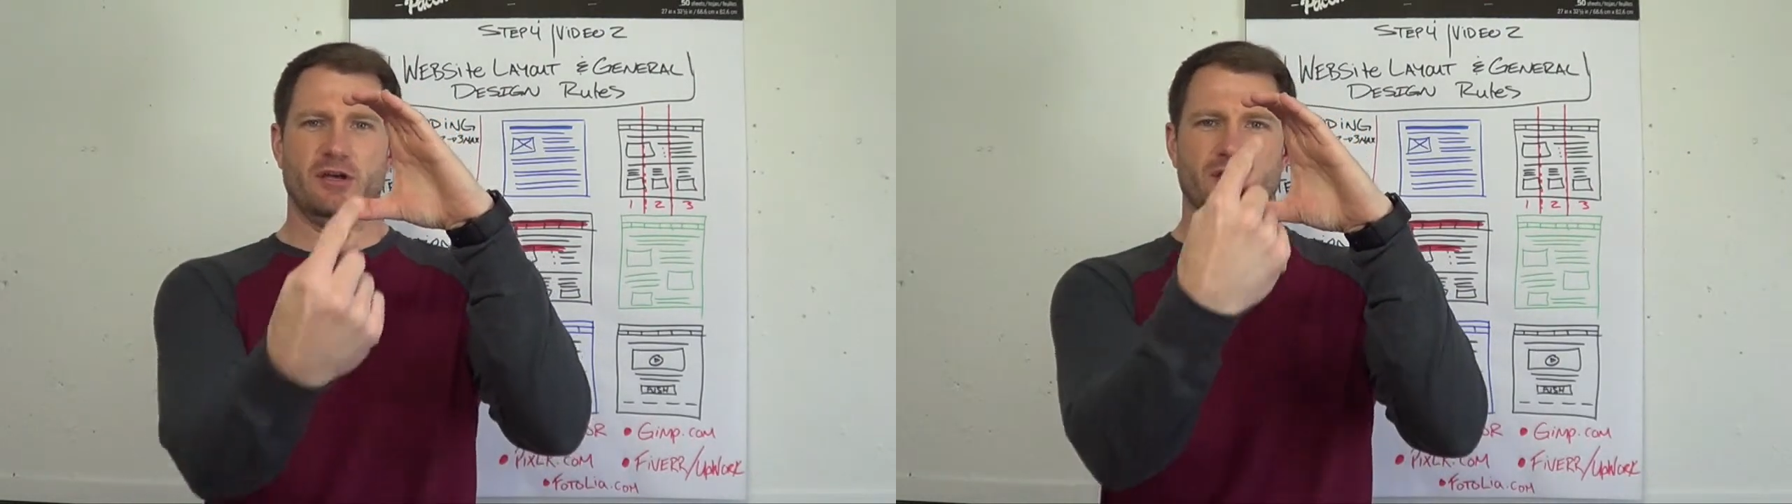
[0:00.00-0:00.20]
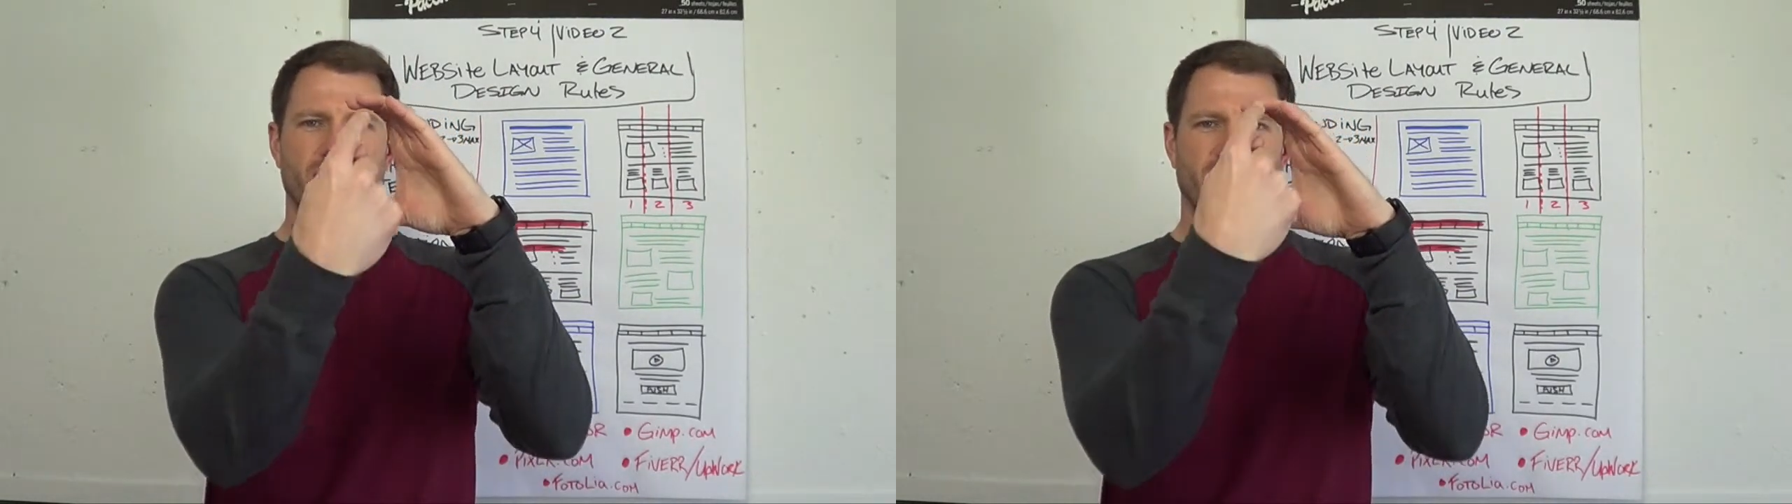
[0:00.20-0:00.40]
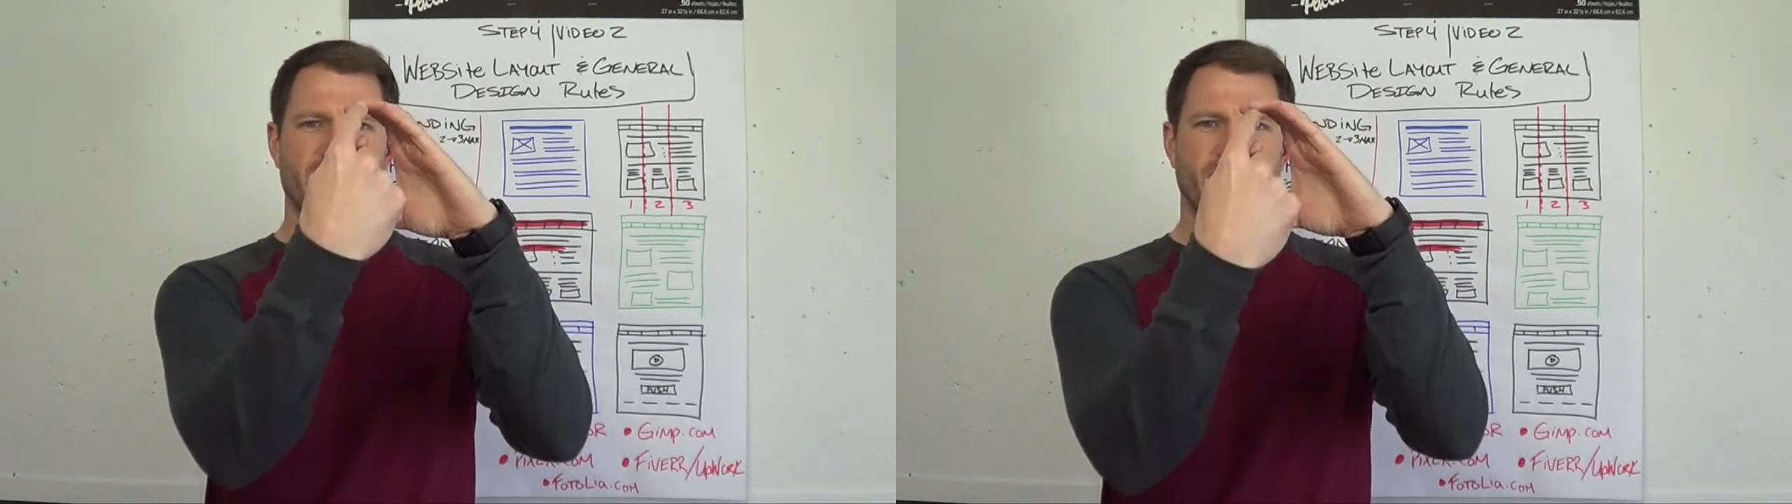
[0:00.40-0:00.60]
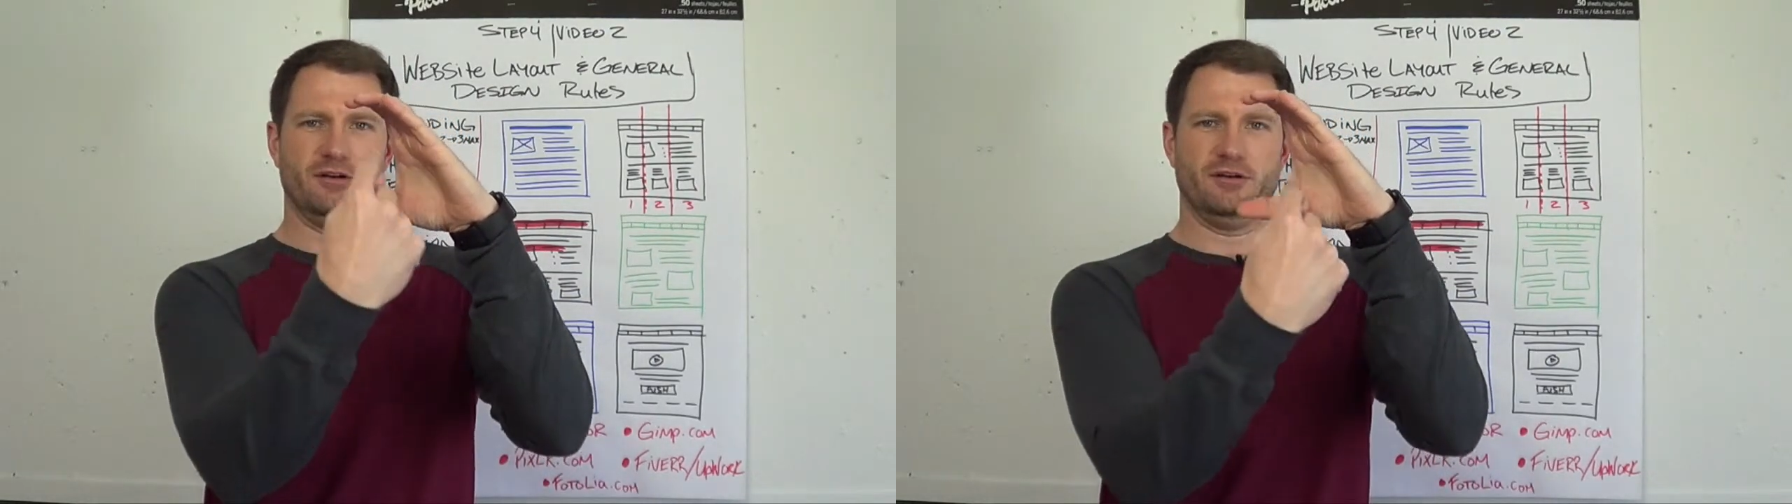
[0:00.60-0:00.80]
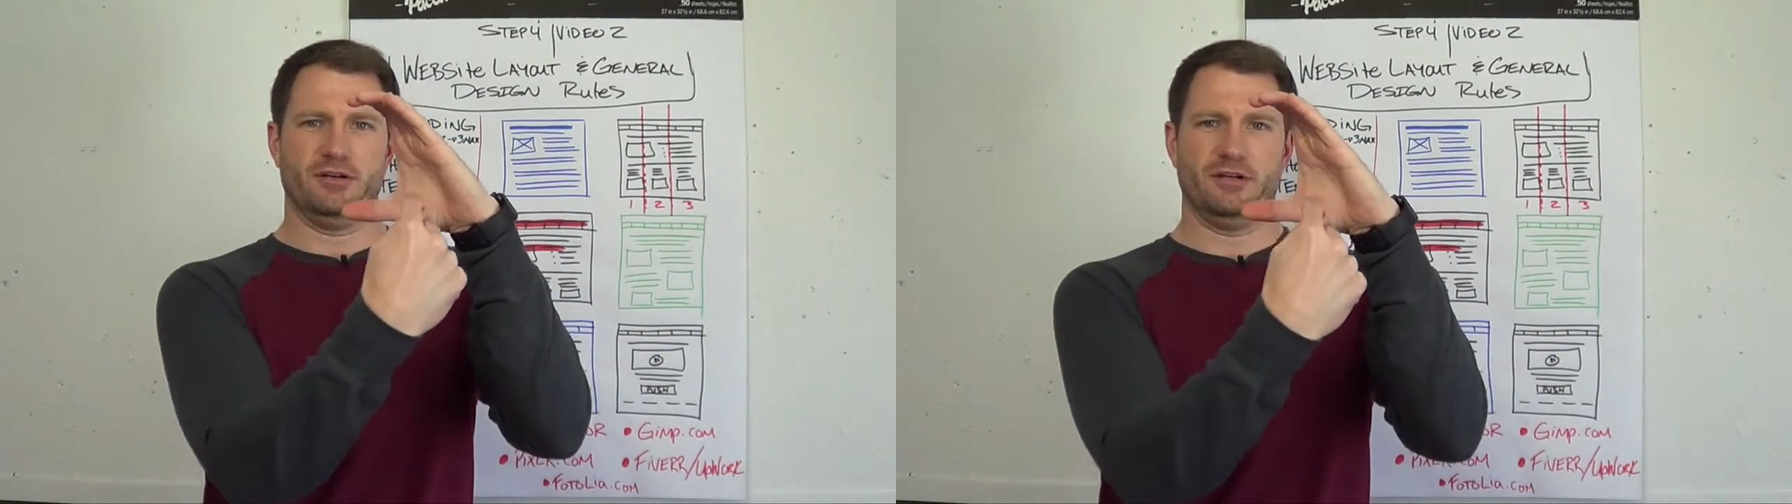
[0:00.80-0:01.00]
they're
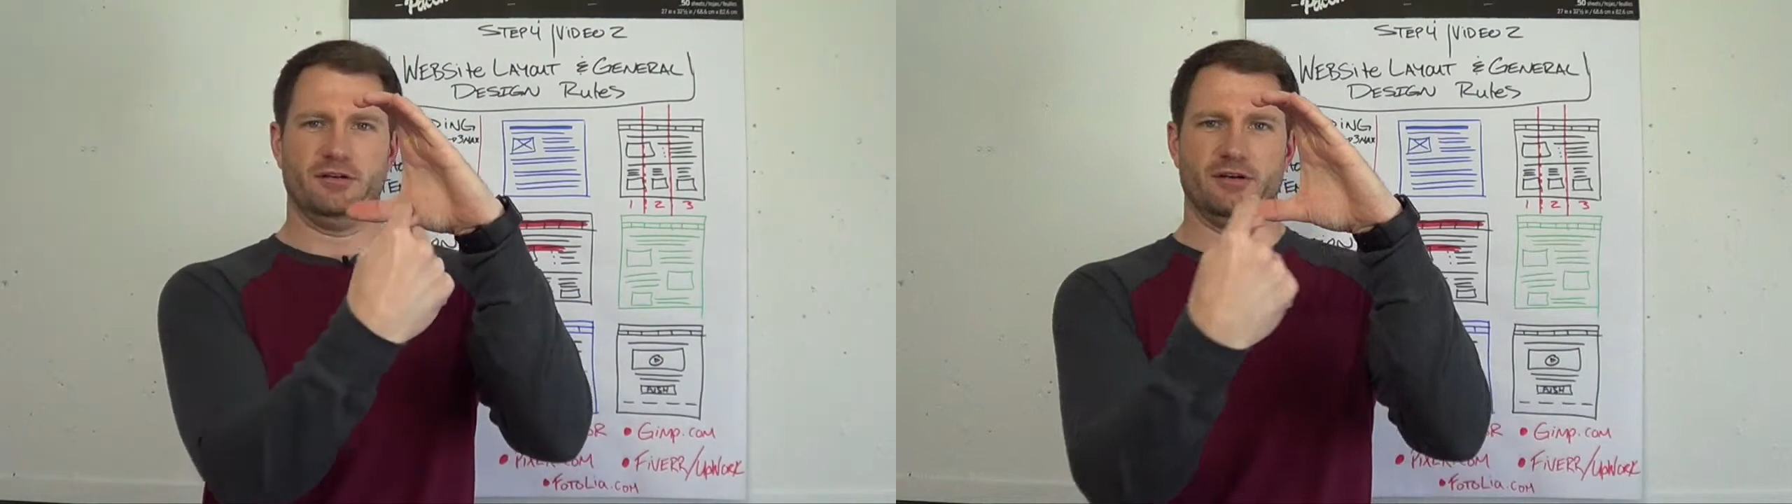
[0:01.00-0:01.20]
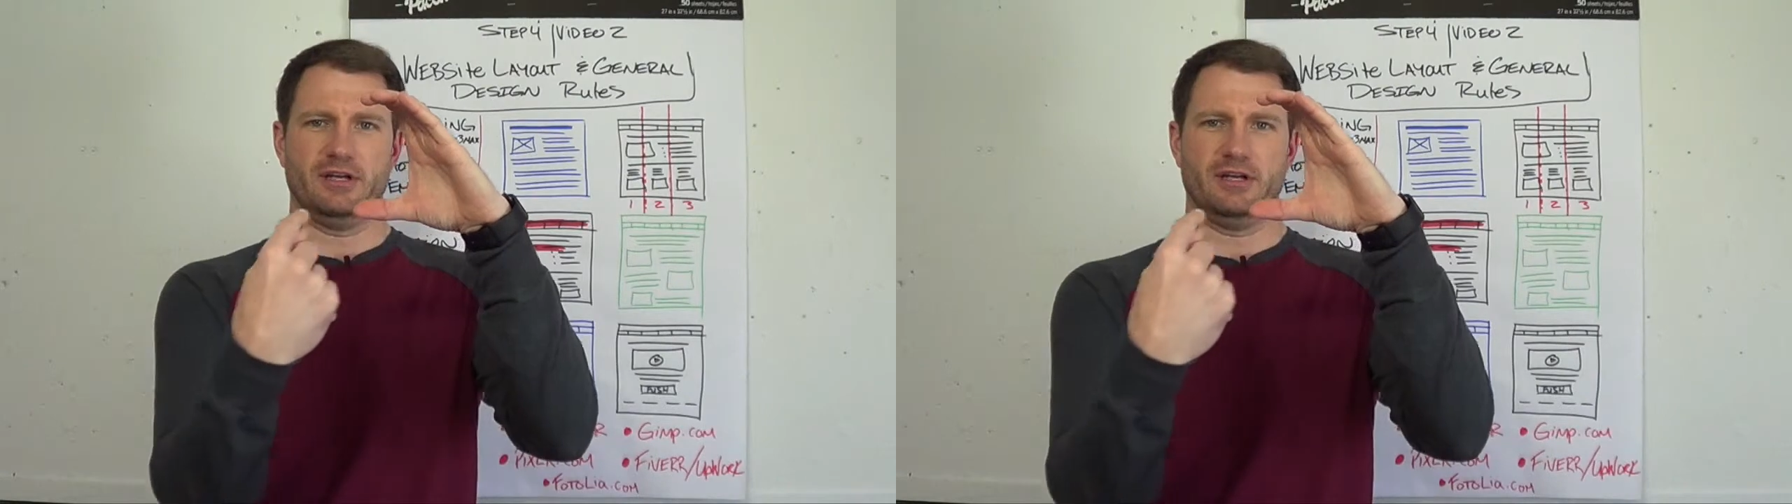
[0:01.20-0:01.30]
here, here,